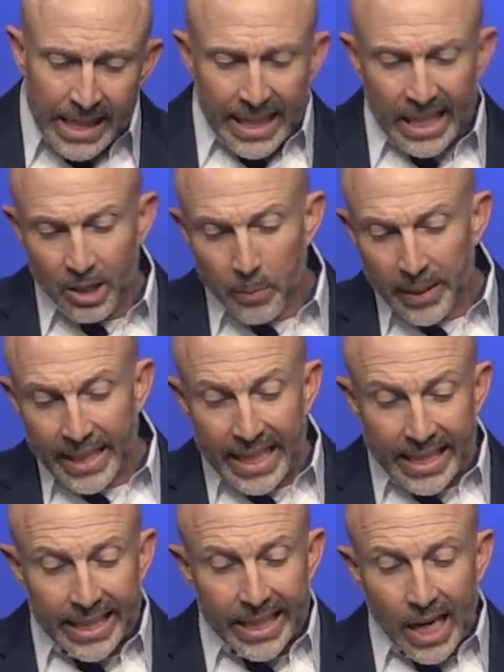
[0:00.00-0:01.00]
in the
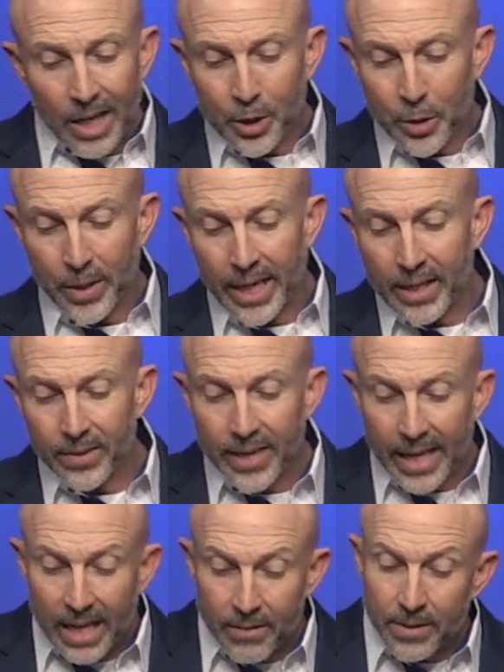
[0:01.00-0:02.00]
beginning, God created the
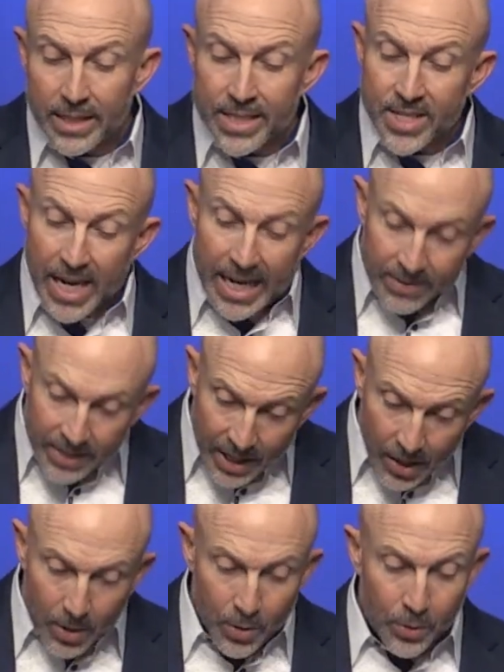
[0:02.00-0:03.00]
heavens and the
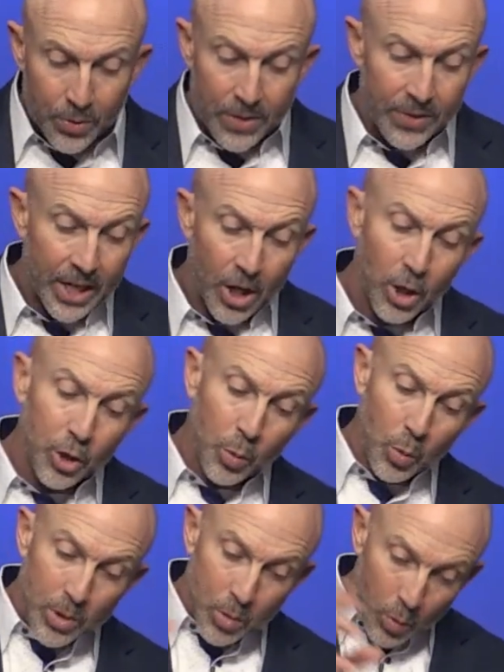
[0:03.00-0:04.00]
earth, and the earth
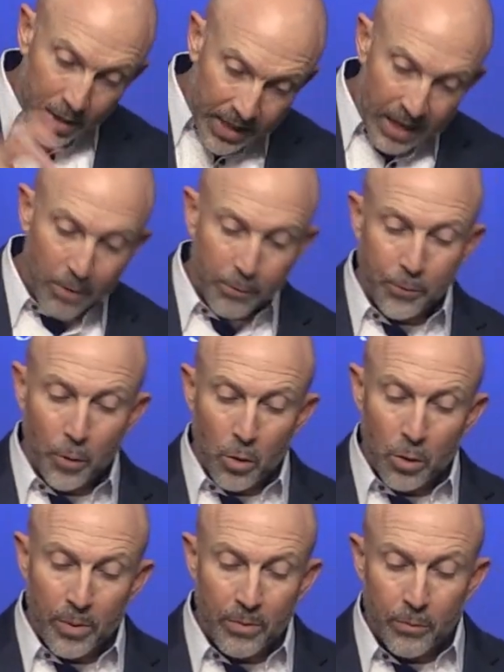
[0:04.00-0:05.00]
was without
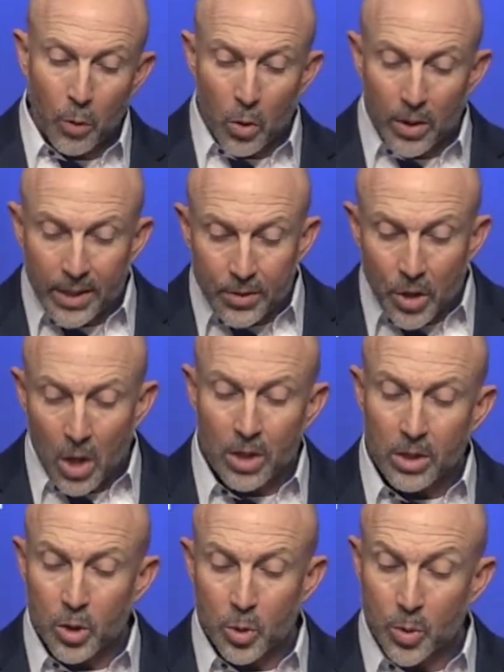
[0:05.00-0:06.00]
form and void, and
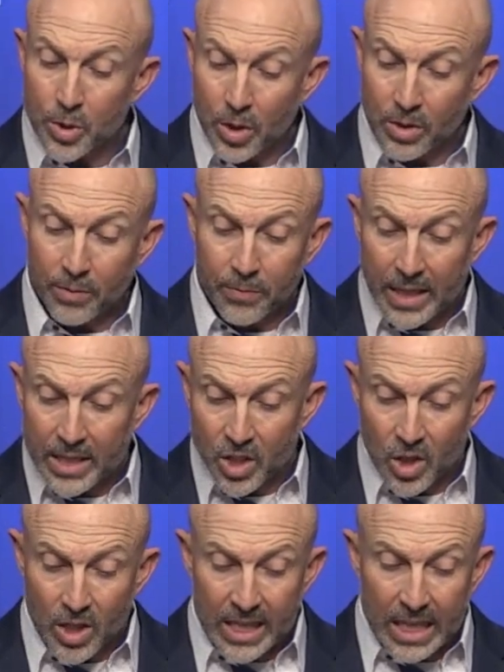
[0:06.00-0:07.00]
darkness was on the face
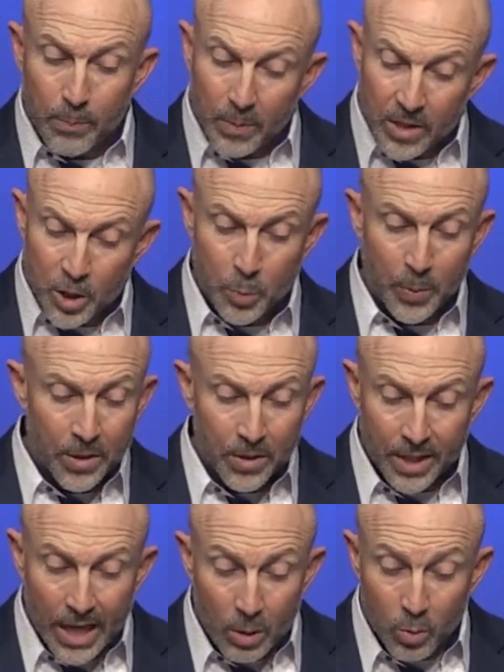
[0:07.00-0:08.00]
of the deep, and the Spirit
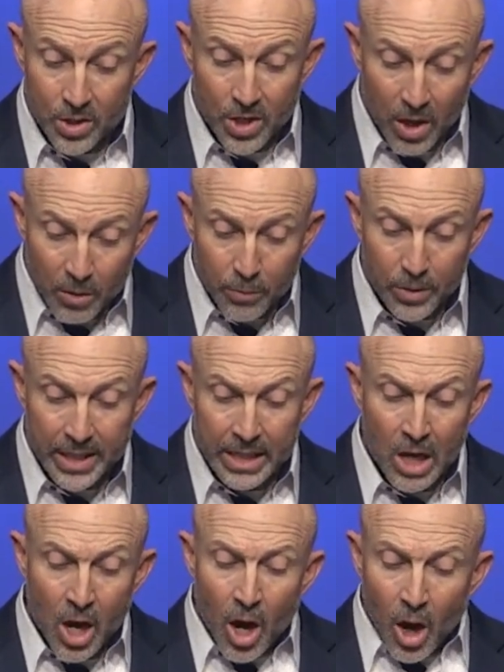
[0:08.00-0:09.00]
of God was hovering
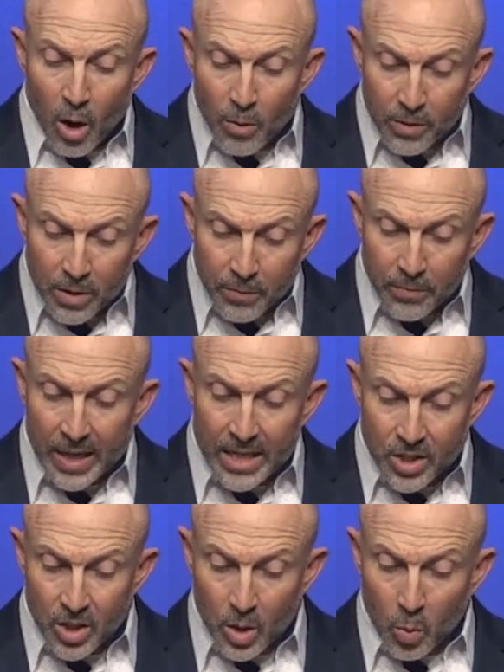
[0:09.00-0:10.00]
over the
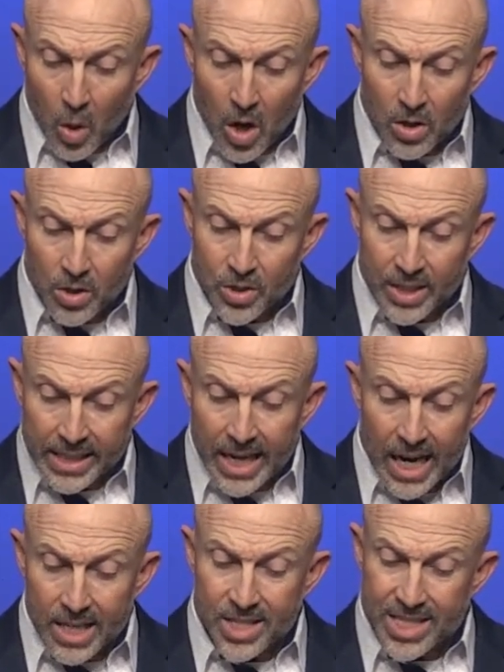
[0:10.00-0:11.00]
face of the waters. Then
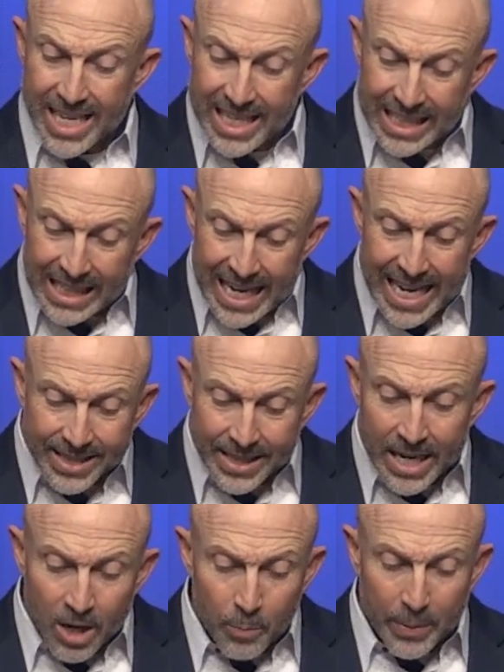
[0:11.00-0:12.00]
God said, Let
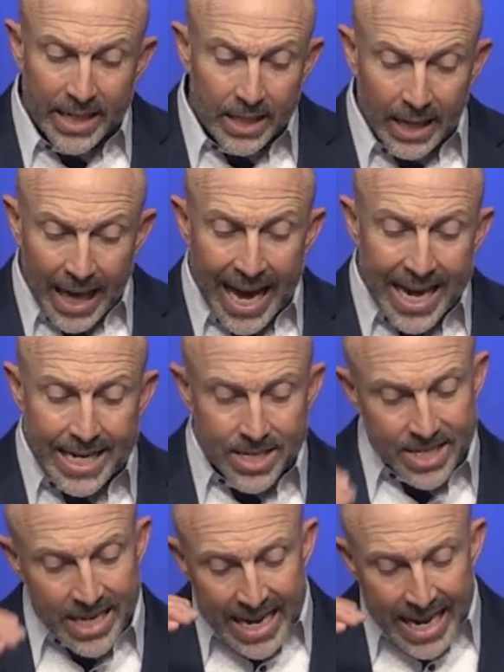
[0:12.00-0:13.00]
there be
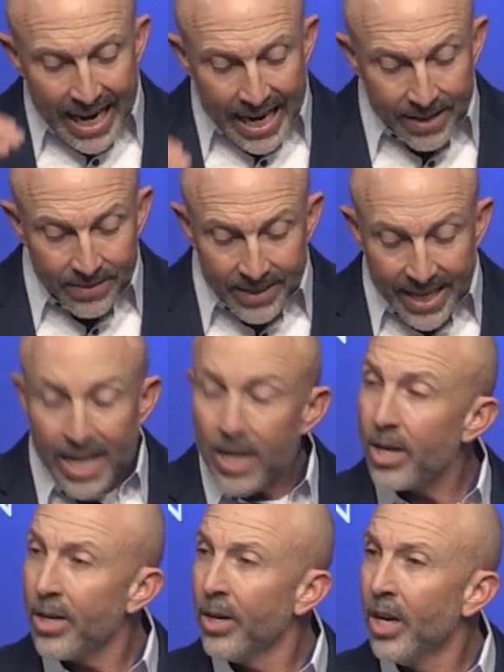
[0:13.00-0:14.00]
light, and
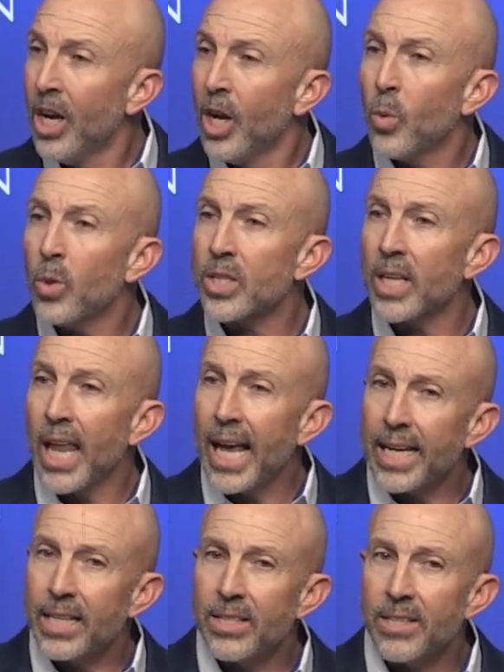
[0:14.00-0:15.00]
there was
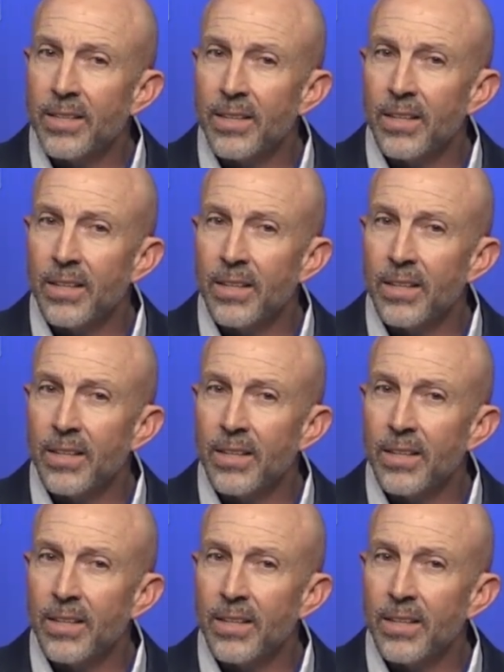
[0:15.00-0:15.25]
light.